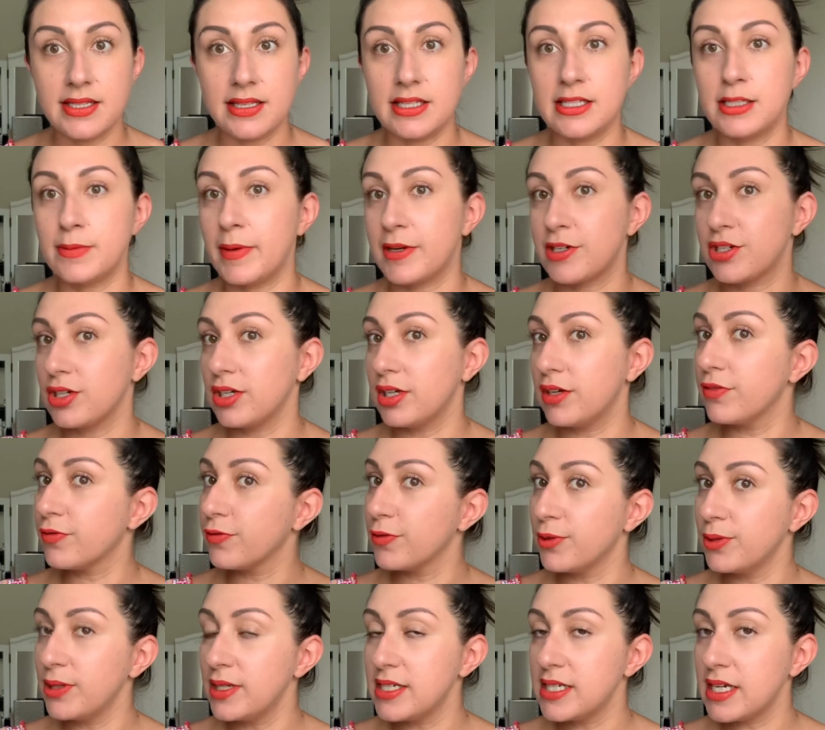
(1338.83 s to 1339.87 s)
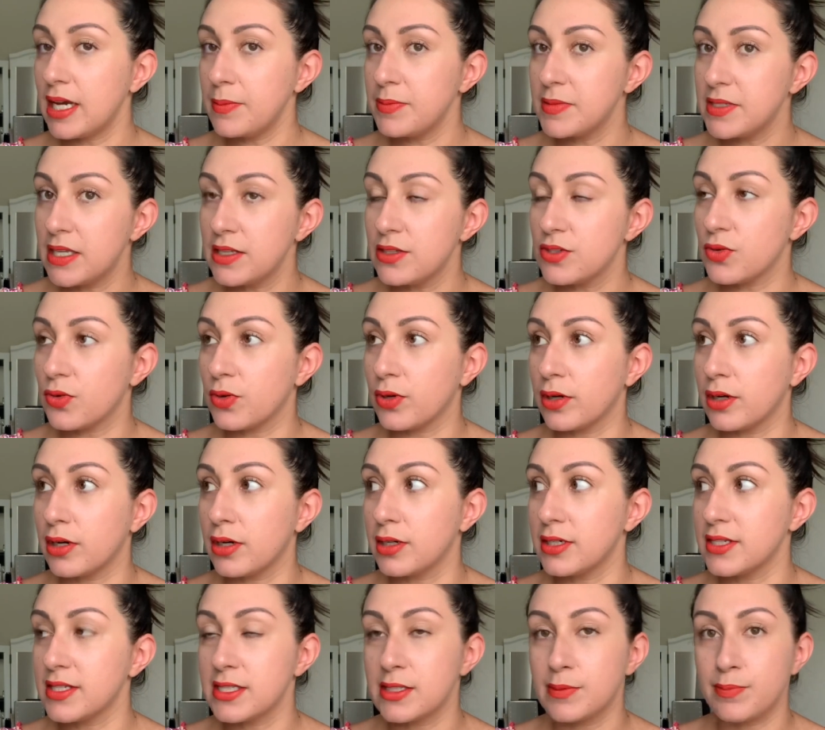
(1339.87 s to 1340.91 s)
especially fruity type scents or
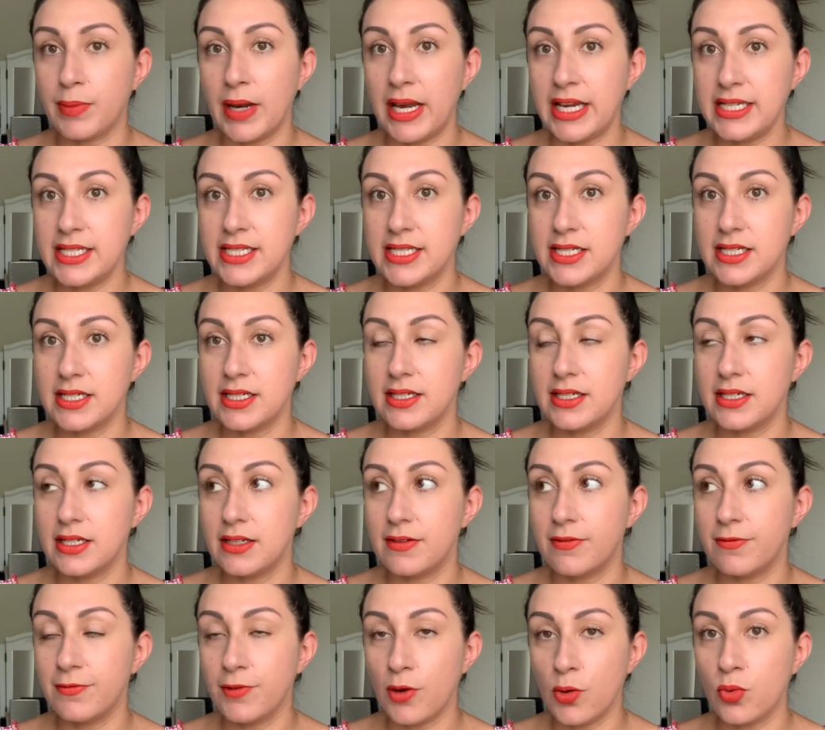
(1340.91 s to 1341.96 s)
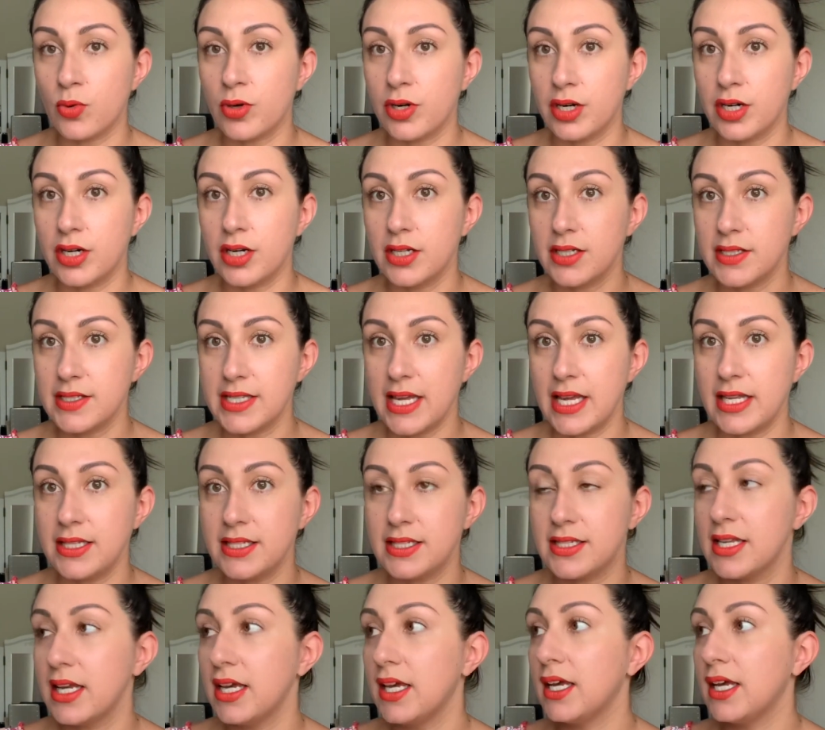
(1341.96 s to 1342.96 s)
spiced forward scents.